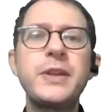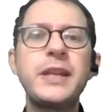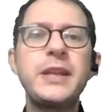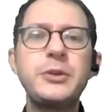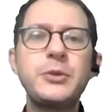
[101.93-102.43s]

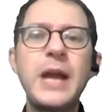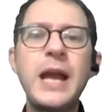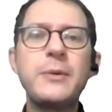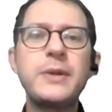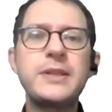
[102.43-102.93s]
into
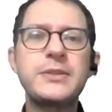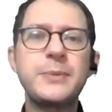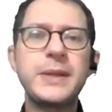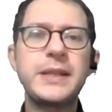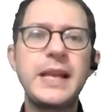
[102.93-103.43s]
how an
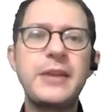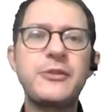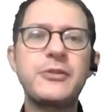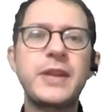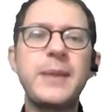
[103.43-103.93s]
instrumental
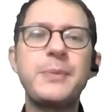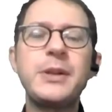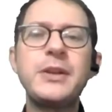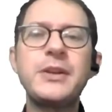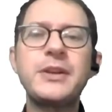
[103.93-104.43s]
action can
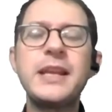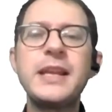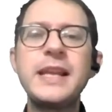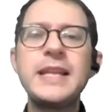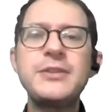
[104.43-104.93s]
be learned,
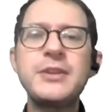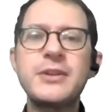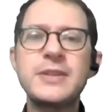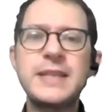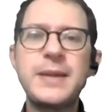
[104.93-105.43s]
let's
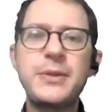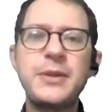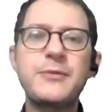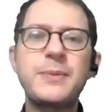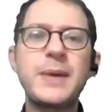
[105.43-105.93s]
recall
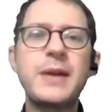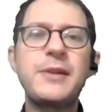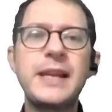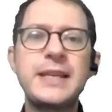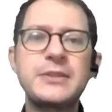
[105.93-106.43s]
something from
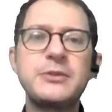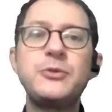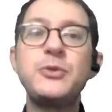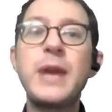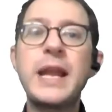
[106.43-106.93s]
our
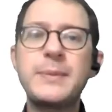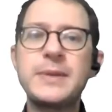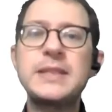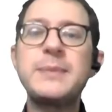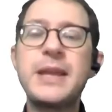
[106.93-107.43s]
lesson, Do
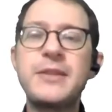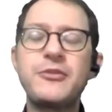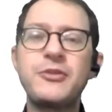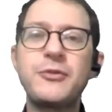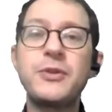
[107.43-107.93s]
Animals
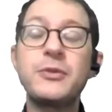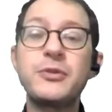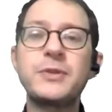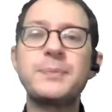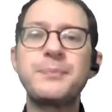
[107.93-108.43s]
Imagine the
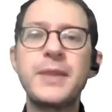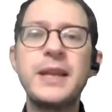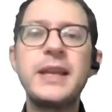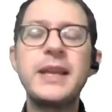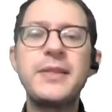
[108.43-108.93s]
Future?
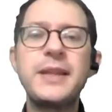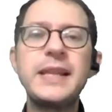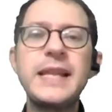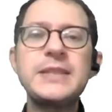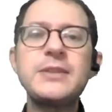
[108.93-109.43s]
In
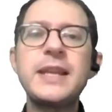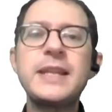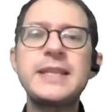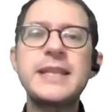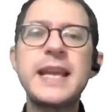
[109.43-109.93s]
that lesson, I
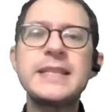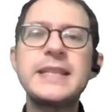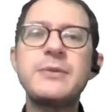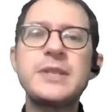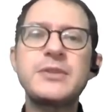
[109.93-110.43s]
discussed
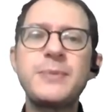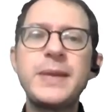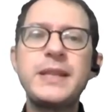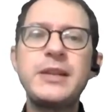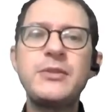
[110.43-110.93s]
how
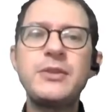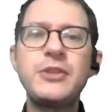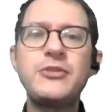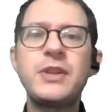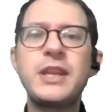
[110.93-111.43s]
instrumental
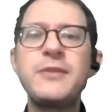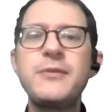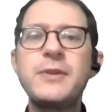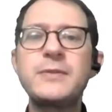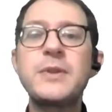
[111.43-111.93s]
conditioning
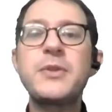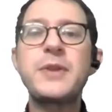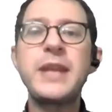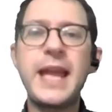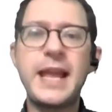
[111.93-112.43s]
involves
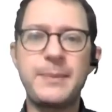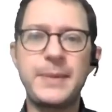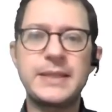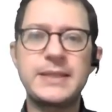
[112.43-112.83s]
three elements.